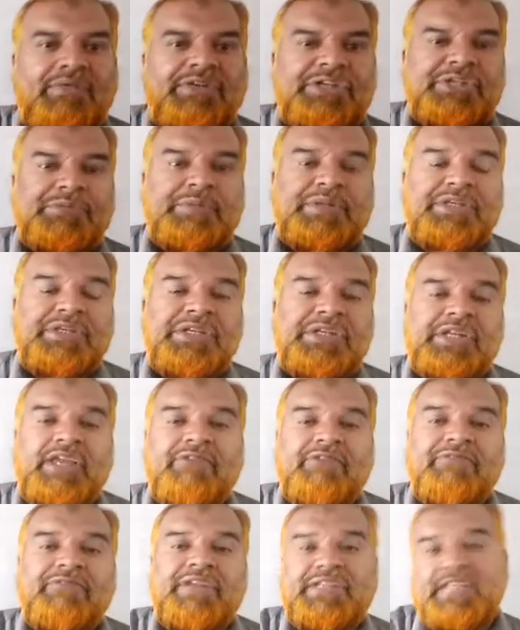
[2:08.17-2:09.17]
which is present in
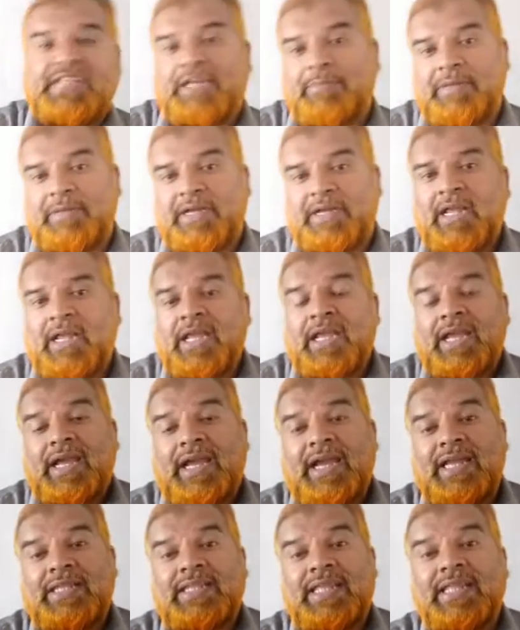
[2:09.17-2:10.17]
every segment,
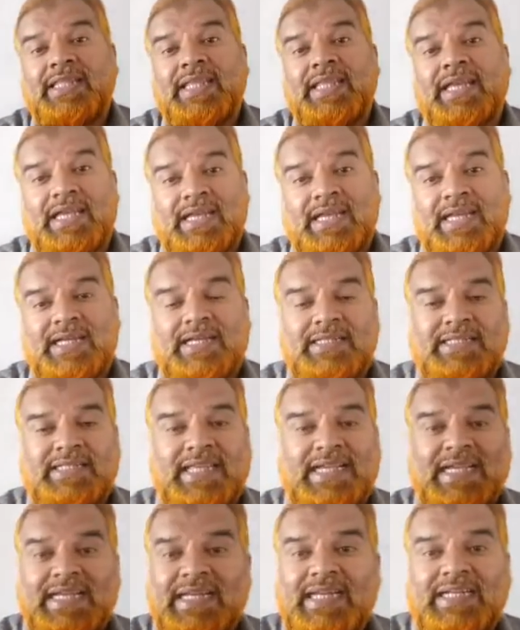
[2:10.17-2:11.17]
and then they connect
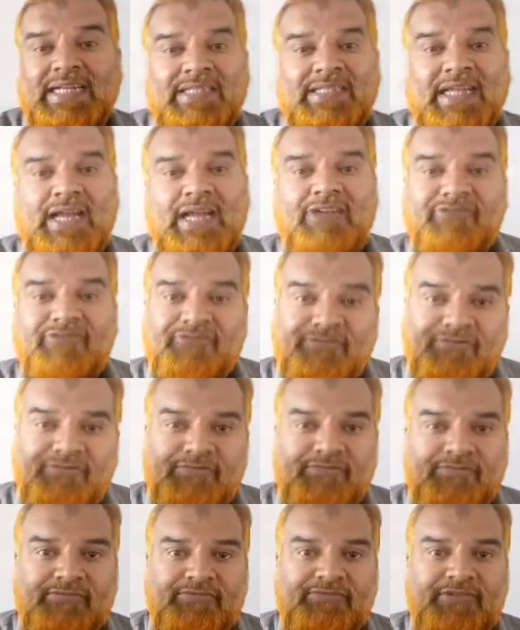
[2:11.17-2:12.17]
the
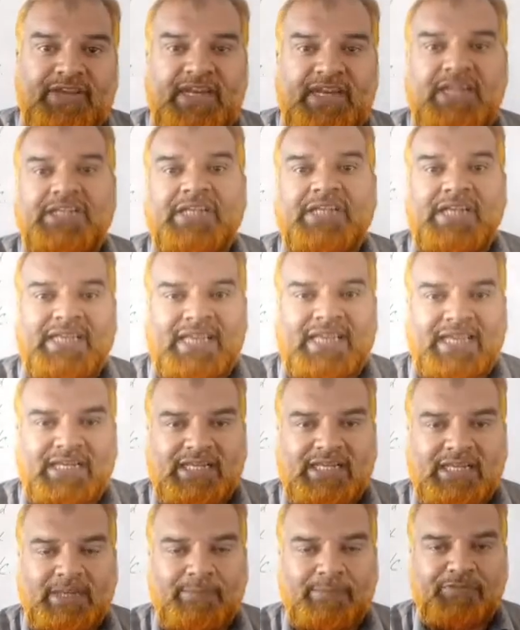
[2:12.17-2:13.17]
pharyngeal
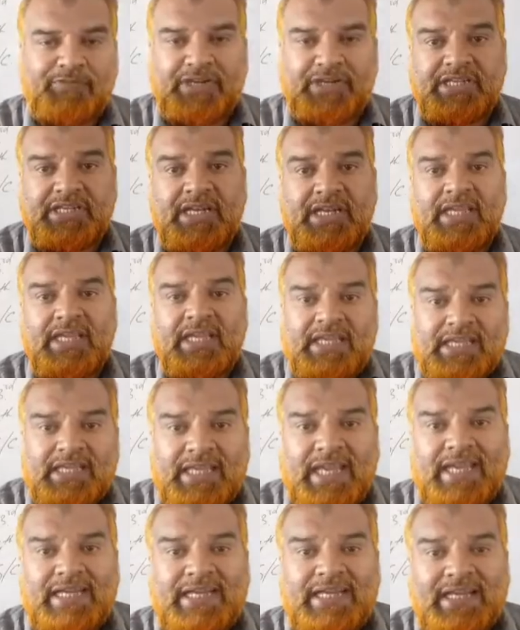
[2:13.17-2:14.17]

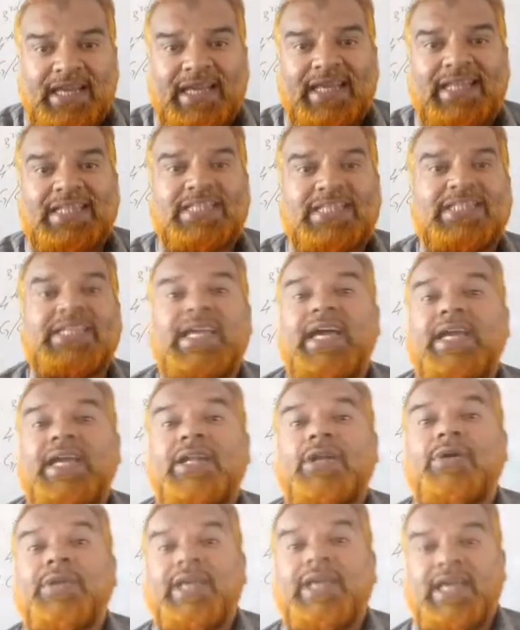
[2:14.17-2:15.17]
ganglia. Hence they
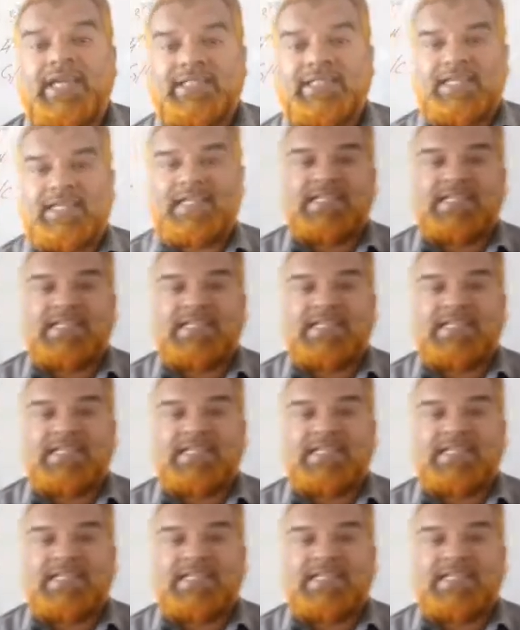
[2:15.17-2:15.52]
are known as